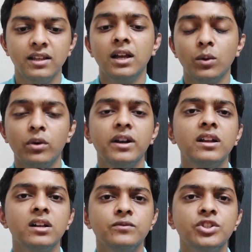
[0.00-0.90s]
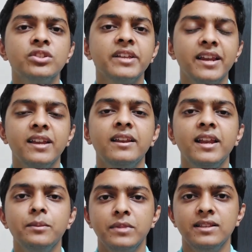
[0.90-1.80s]
Now, what that conversion theory
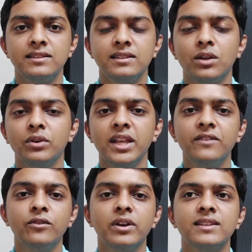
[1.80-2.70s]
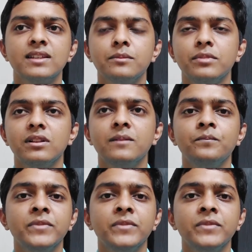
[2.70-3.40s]
really means. Now, take for example,